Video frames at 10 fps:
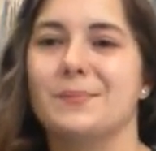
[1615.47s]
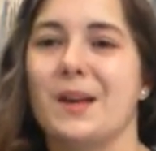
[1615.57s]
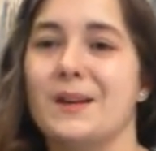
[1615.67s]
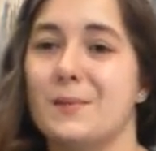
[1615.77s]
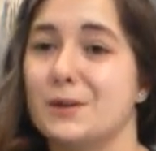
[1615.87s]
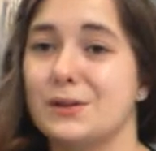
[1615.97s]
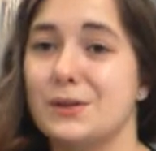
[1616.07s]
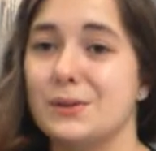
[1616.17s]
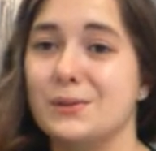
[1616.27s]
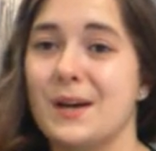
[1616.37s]
number
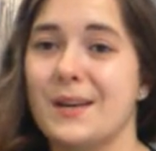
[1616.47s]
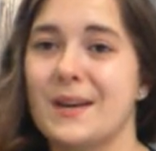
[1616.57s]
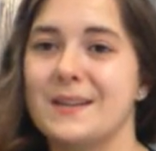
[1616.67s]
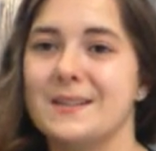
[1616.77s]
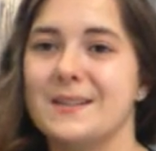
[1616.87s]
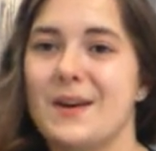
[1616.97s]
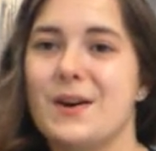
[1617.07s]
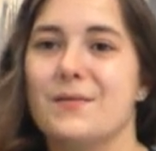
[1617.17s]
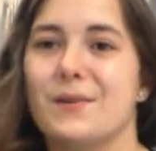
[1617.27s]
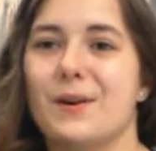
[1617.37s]
2, I guess,
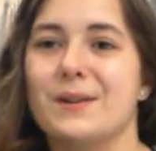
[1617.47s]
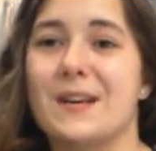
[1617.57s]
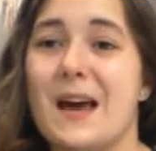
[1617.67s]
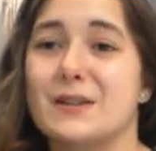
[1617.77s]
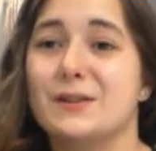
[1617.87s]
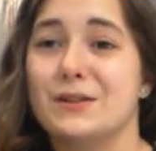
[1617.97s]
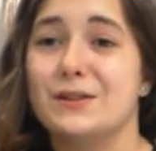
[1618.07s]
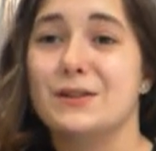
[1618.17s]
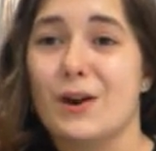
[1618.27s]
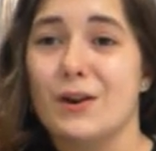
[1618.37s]
to actually
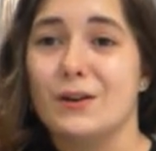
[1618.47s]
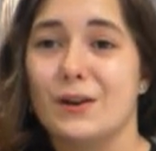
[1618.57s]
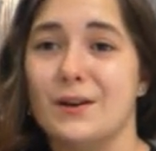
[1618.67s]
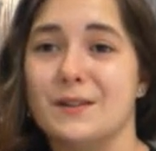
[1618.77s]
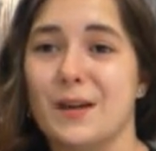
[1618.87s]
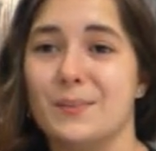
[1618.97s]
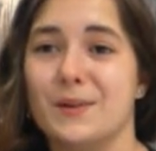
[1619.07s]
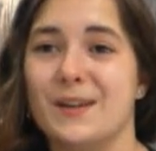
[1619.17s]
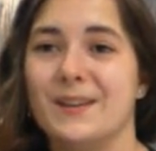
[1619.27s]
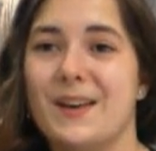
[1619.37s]
start cloth
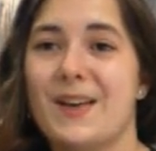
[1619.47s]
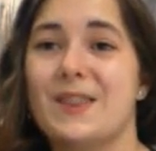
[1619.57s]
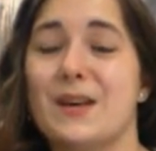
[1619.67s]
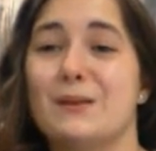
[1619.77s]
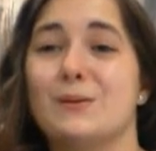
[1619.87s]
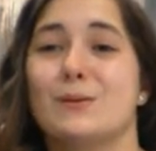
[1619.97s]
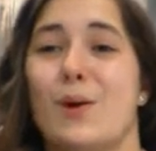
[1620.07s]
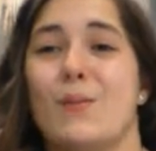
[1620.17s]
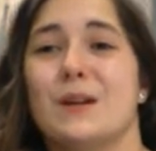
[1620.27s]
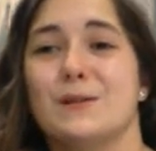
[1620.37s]
diapering. Thank you so
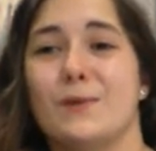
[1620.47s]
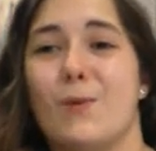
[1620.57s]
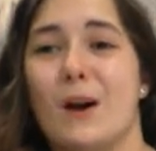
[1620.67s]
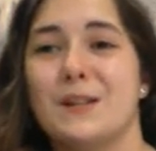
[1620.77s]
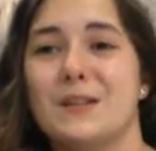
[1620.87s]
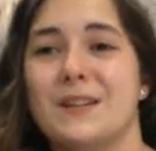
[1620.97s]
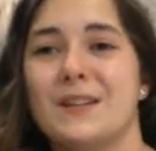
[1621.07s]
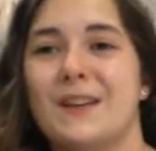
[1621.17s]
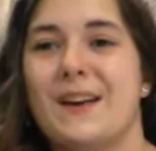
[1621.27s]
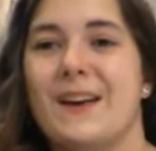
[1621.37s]
much for watching,
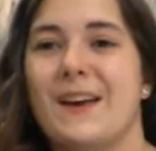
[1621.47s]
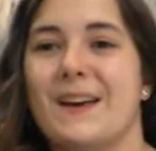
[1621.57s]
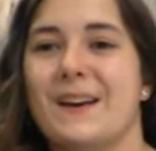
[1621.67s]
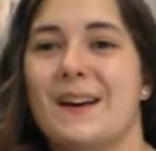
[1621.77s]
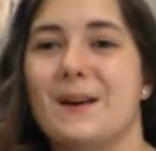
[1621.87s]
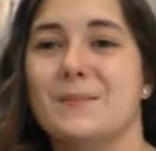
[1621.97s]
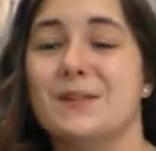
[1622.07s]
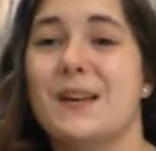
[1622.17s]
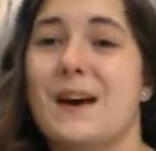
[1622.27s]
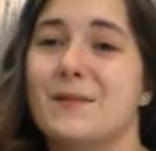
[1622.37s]
and just
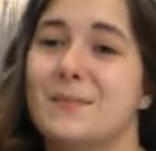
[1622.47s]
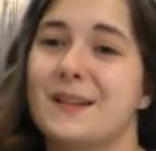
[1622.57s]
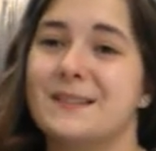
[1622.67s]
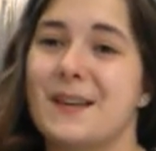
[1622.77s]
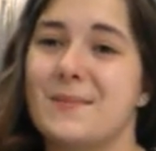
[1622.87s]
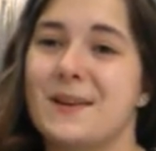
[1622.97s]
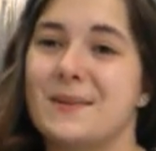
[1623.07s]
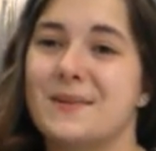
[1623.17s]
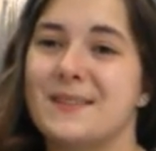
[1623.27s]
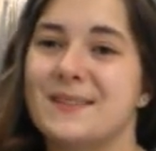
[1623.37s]
have a blessed day, my
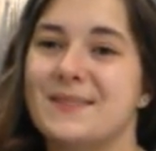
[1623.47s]
hippies.